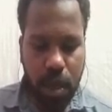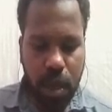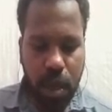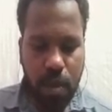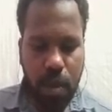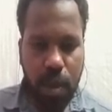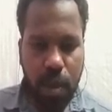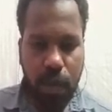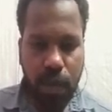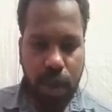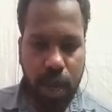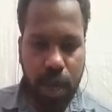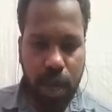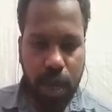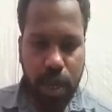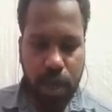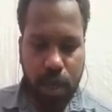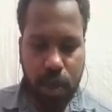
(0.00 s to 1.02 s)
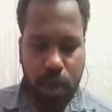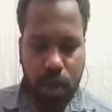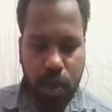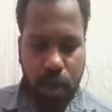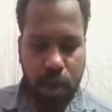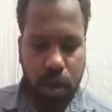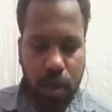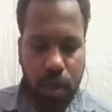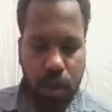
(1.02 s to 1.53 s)
comma y
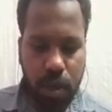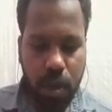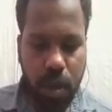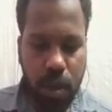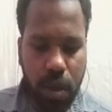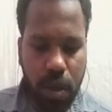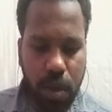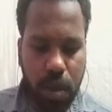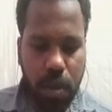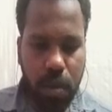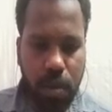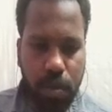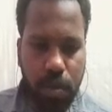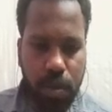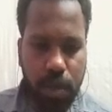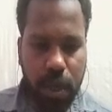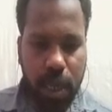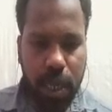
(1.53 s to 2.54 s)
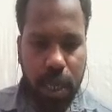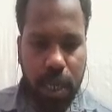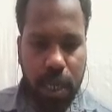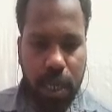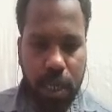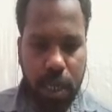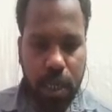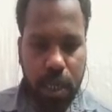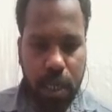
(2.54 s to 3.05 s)
underscore
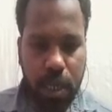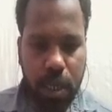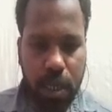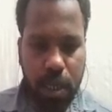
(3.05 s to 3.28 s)
prediction,